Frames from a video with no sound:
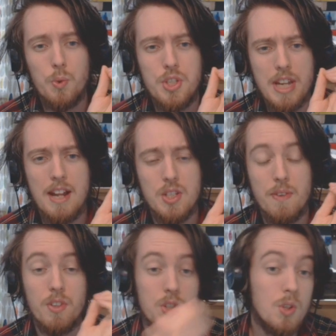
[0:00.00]
stats
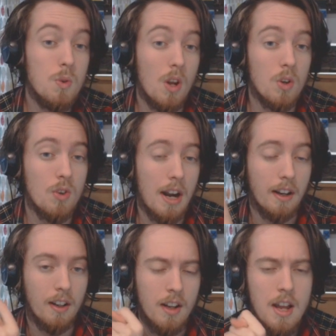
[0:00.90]
of a
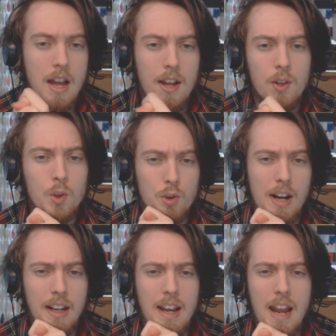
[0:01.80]
pseudo-dragon. Your
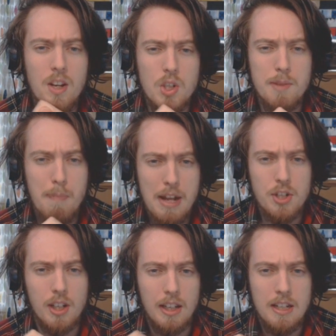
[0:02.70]
dragon ages
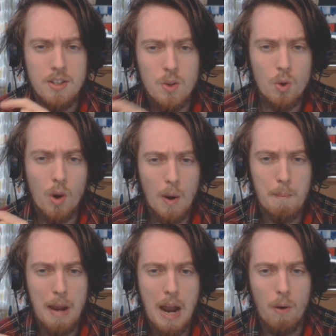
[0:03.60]
magically as you grow in
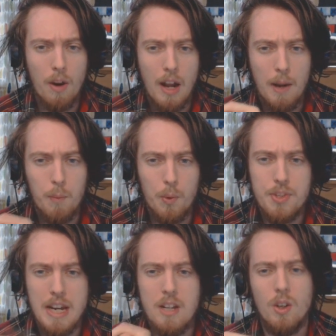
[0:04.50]
power and will
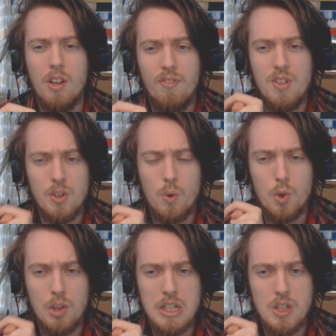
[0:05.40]
take on the physical
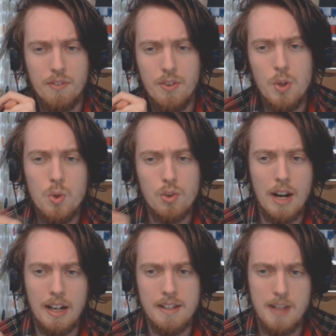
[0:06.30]
traits of new
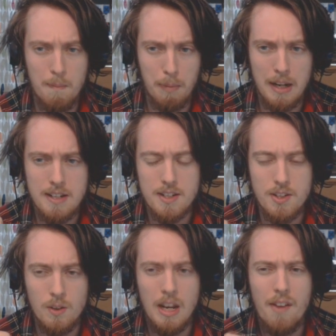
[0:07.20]
dragon templates as
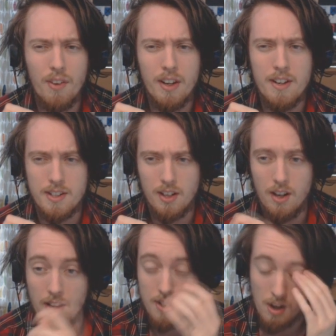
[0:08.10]
you level in this
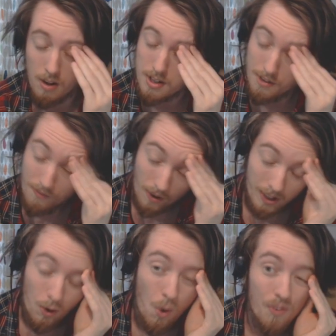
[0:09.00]
class. Oh, that's a
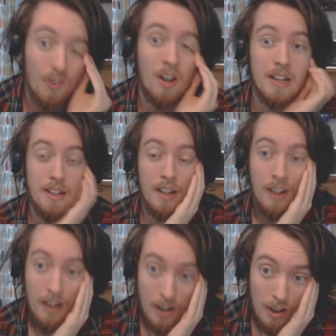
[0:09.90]
fucking awful idea.
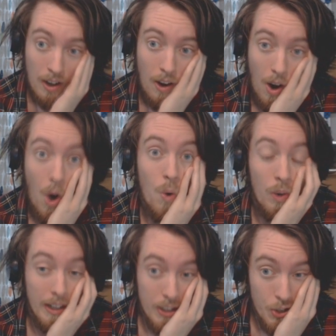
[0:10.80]

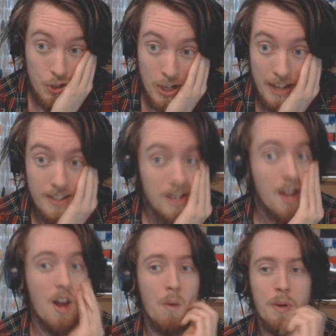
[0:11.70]
Holy shit.
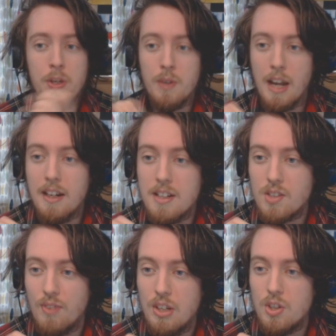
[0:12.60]
When you gain
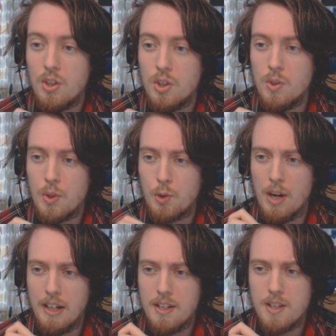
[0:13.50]
this feature, choose a
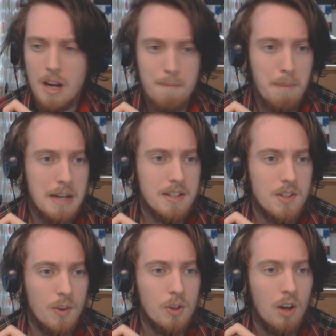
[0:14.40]
dragon type based on your